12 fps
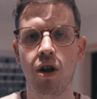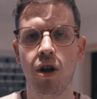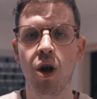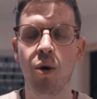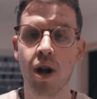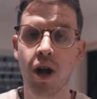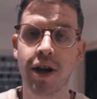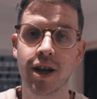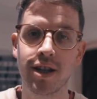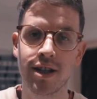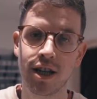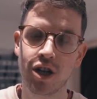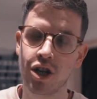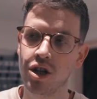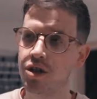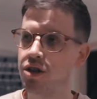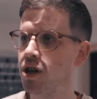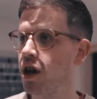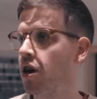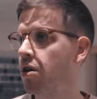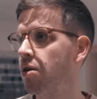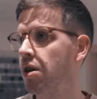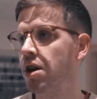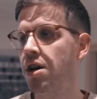lower light conditions.
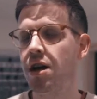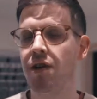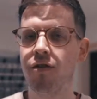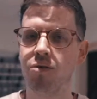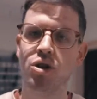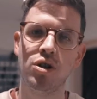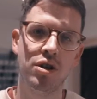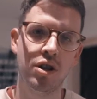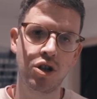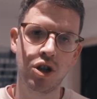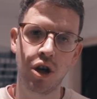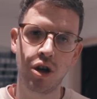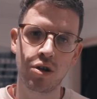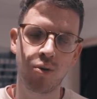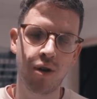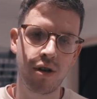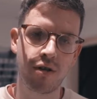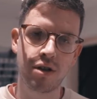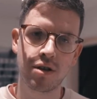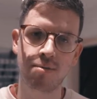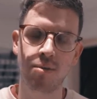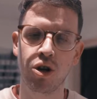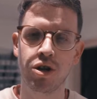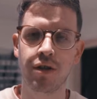So if I'm shooting in a church where there
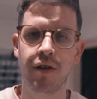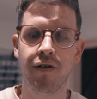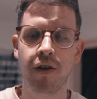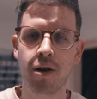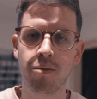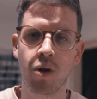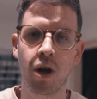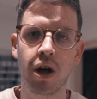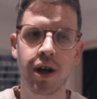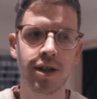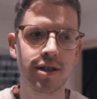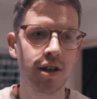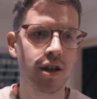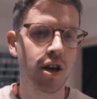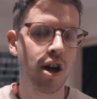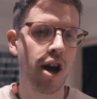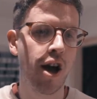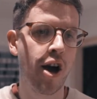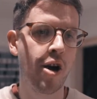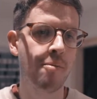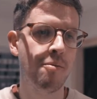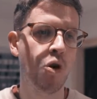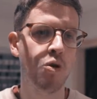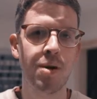isn't much available light,
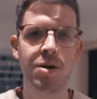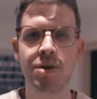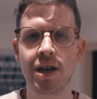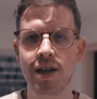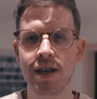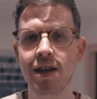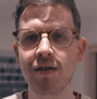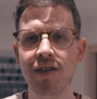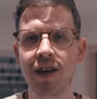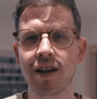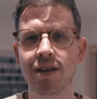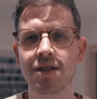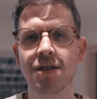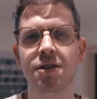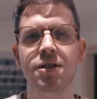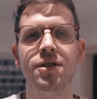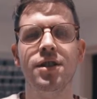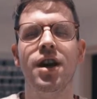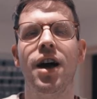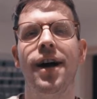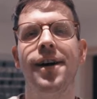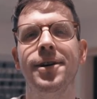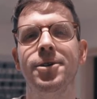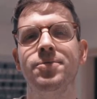or maybe in the evenings,
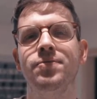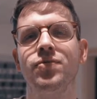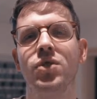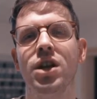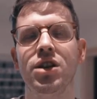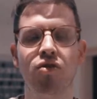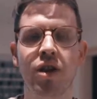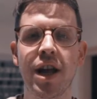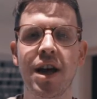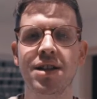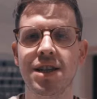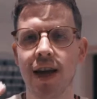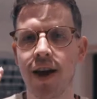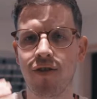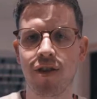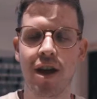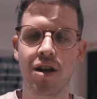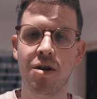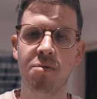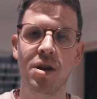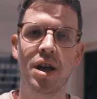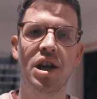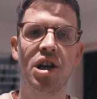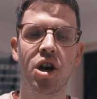it's really handy having that number
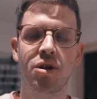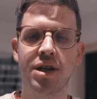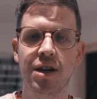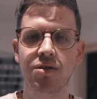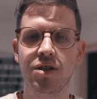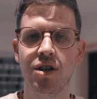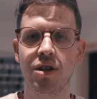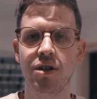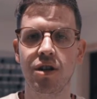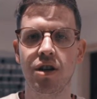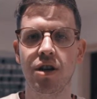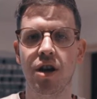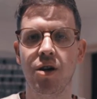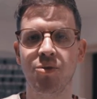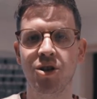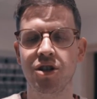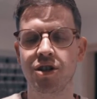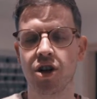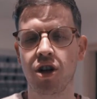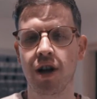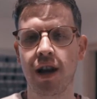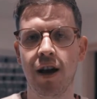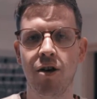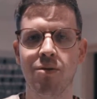that you can go down to, which is going
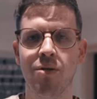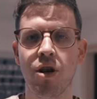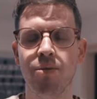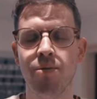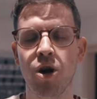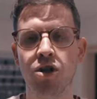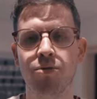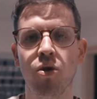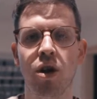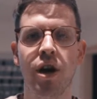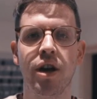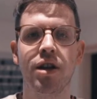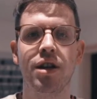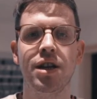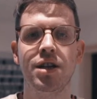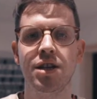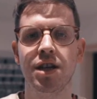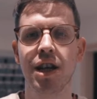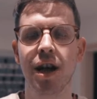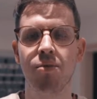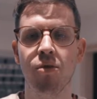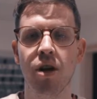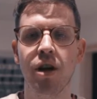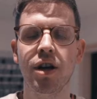to allow much more light into your
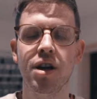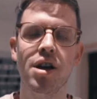camera,